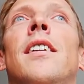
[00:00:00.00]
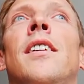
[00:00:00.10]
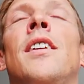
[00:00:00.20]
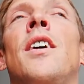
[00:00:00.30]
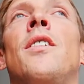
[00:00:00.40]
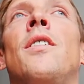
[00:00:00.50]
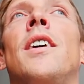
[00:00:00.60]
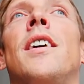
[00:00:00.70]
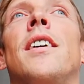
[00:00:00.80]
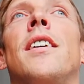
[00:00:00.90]
You know,
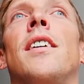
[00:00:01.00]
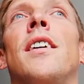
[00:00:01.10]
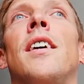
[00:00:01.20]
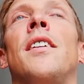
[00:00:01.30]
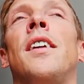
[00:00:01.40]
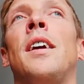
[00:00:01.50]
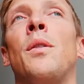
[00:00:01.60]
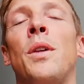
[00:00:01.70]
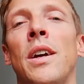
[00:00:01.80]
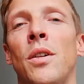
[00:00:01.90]
I think
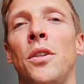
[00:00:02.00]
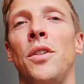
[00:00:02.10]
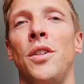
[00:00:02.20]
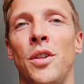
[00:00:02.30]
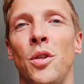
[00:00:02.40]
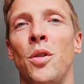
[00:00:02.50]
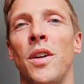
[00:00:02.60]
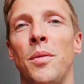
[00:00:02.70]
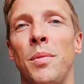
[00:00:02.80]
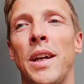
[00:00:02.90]
we all do,
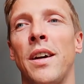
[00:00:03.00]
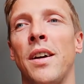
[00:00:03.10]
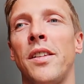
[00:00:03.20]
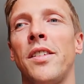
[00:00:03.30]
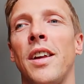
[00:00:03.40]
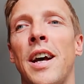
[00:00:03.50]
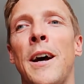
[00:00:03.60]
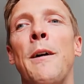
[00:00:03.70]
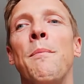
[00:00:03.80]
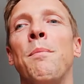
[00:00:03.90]
because
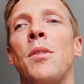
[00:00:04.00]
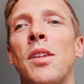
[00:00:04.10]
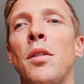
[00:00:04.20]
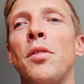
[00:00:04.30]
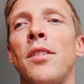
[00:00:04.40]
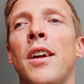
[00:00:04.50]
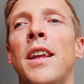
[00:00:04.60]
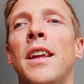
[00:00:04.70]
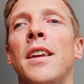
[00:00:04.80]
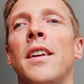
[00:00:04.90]
self
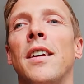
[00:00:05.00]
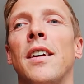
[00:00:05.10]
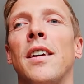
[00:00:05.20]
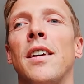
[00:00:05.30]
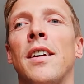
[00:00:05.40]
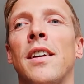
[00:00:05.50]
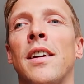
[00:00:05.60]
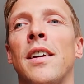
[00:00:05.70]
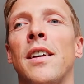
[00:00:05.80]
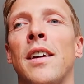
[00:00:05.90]
study
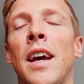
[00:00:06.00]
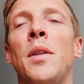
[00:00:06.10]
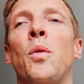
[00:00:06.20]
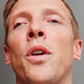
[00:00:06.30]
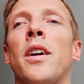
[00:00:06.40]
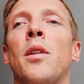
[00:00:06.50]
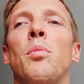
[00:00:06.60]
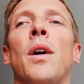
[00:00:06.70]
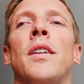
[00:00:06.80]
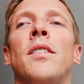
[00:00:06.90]
can work,
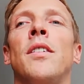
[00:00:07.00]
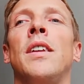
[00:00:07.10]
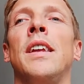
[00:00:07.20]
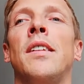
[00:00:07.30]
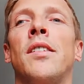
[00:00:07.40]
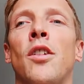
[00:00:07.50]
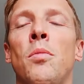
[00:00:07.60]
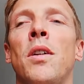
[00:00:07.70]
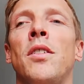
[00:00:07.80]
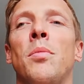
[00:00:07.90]
but you need so
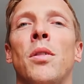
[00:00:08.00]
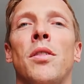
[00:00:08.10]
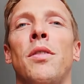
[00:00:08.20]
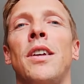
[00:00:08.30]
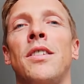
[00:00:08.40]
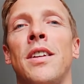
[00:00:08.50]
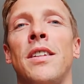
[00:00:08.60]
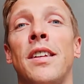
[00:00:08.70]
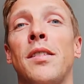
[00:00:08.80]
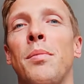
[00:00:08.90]
much motivation and
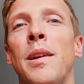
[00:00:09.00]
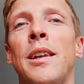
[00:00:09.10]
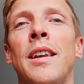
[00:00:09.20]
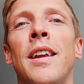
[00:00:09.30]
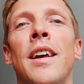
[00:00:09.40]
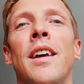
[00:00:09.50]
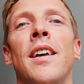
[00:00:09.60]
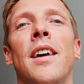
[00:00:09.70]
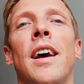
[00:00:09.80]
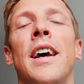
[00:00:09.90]
discipline,
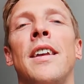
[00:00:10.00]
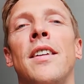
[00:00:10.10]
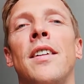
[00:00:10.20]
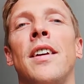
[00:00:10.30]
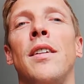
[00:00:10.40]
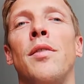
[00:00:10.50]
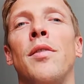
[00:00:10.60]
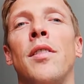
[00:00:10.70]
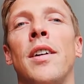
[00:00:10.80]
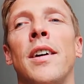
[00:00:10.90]
and if
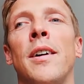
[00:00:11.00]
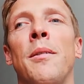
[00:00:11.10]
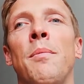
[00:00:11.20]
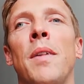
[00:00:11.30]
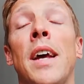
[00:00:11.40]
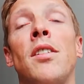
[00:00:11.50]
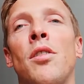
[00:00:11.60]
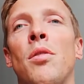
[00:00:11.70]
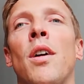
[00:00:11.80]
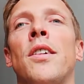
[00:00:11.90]
and
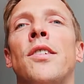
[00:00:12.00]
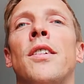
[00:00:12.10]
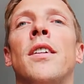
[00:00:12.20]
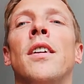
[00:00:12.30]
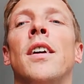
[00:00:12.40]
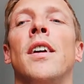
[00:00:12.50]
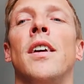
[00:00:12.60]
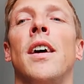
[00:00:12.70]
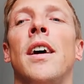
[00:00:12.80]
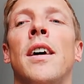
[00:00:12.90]
structure,
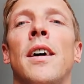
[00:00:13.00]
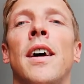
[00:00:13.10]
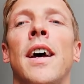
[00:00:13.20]
uh,